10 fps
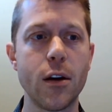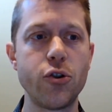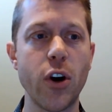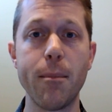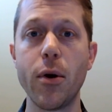
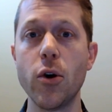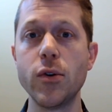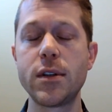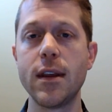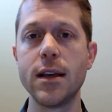try to
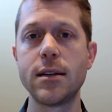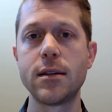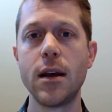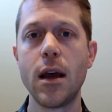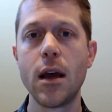post
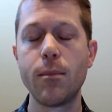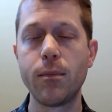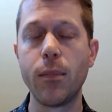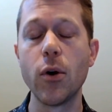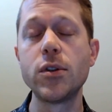
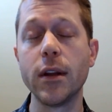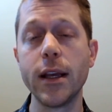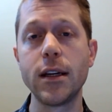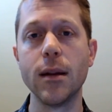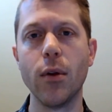a
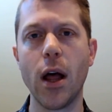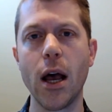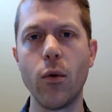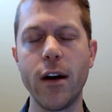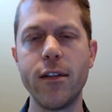link to the
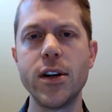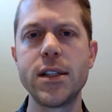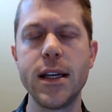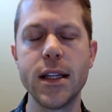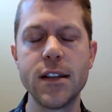blog wherever you're
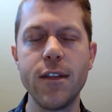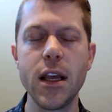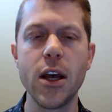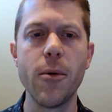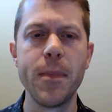seeing this
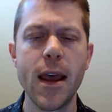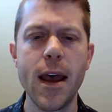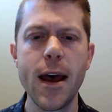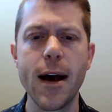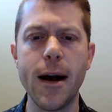video.
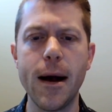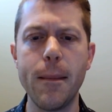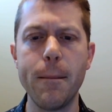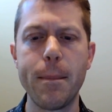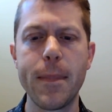
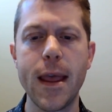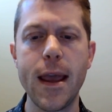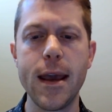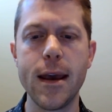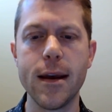
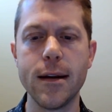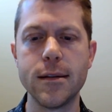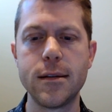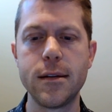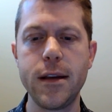
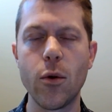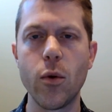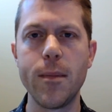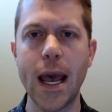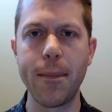And yeah,
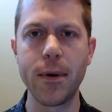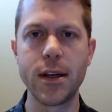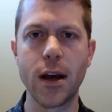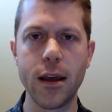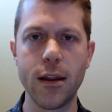we'd be happy to
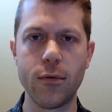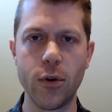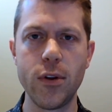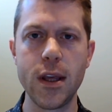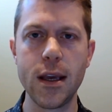talk you
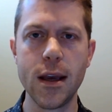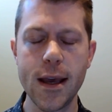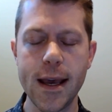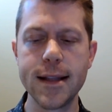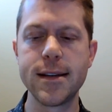through the
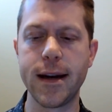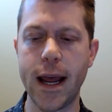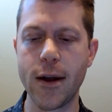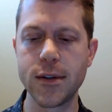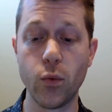ins and
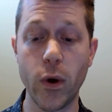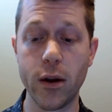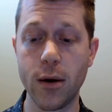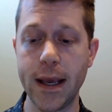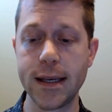outs and
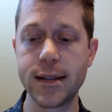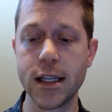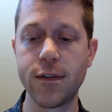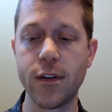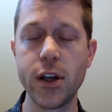whether it makes
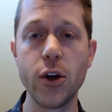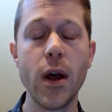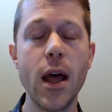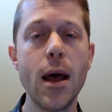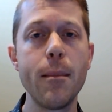sense for you.
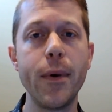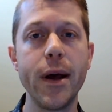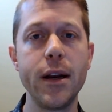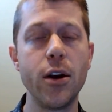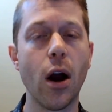
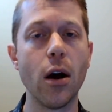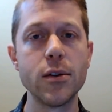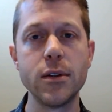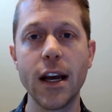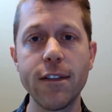But you're
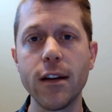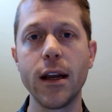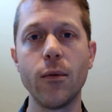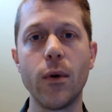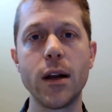also definitely
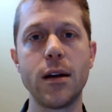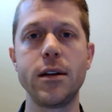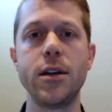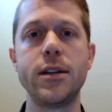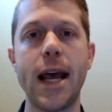going to want to
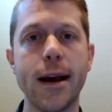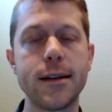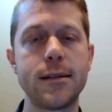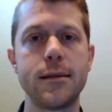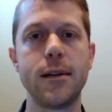talk to your
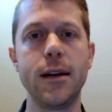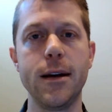tax